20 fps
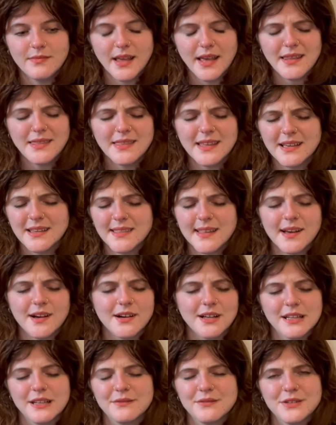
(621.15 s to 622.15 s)
I think that
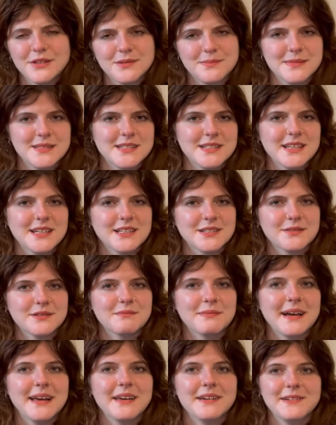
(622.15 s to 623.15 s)
all of those mistakes were
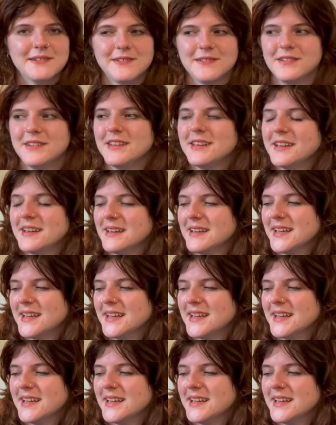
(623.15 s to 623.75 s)
my own